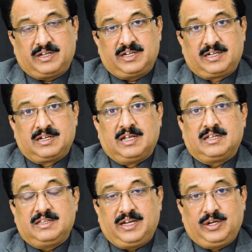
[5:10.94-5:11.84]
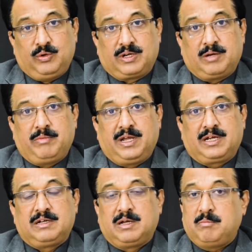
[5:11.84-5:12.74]
it, then you can
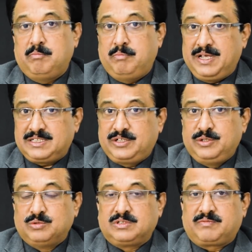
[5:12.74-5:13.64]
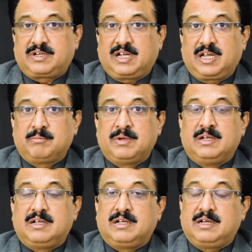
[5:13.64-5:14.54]
make best use of time
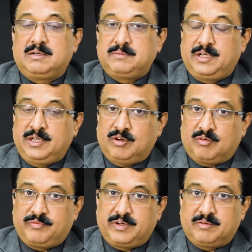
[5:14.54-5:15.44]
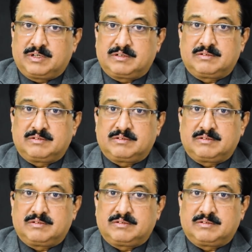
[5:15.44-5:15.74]
in your favor.